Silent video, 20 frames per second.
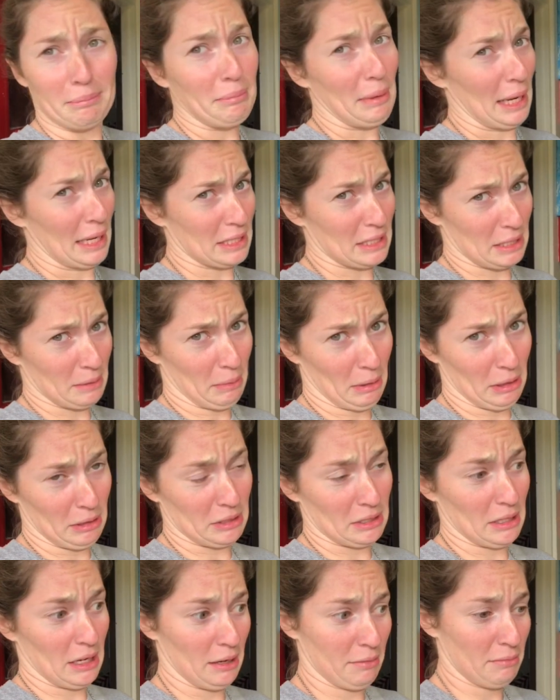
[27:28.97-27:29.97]

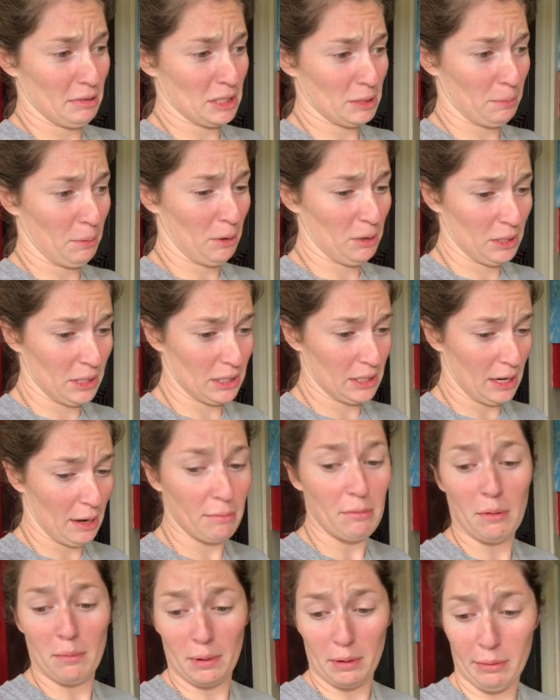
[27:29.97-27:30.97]
basketball's not my sport.
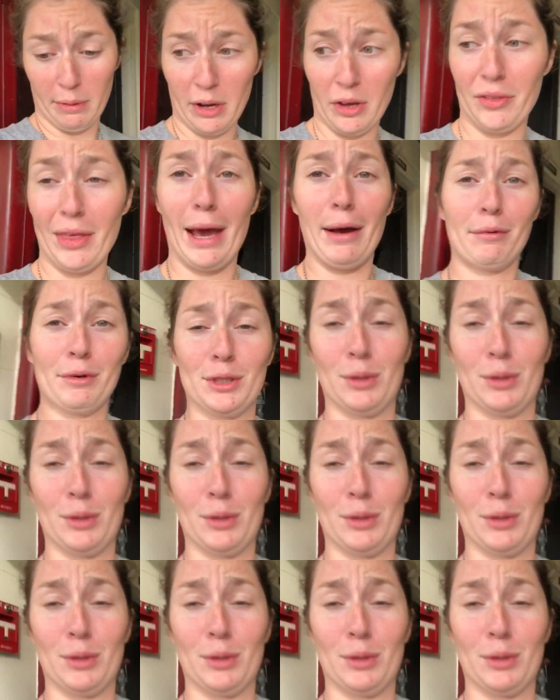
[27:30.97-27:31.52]
I'm gonna be real. That